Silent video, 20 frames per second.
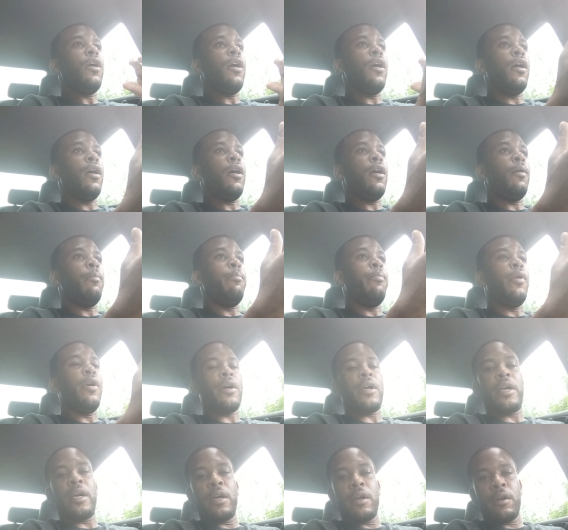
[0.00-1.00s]
a
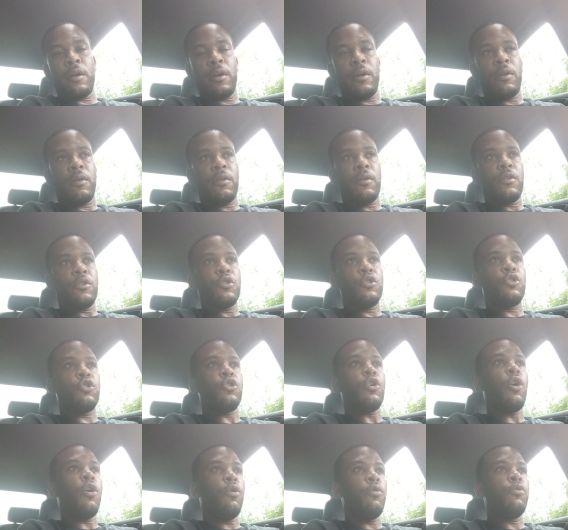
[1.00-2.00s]
booking
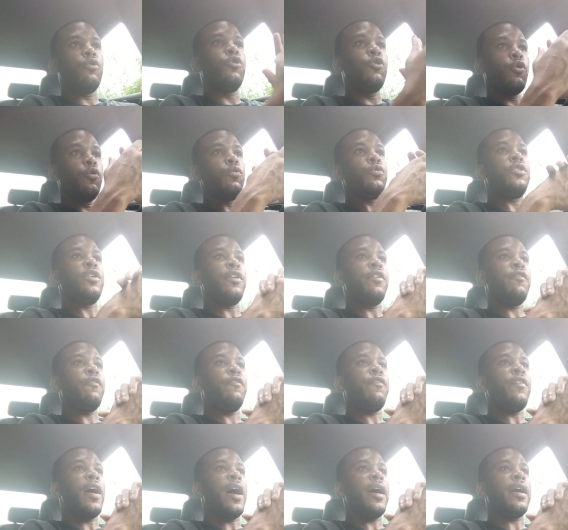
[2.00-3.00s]
show due to the
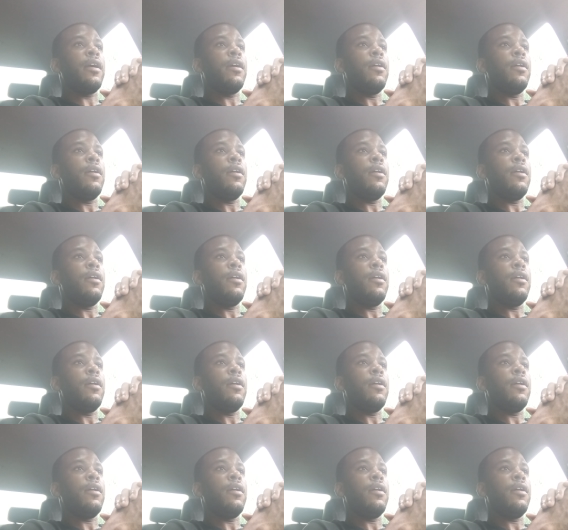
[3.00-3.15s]
fact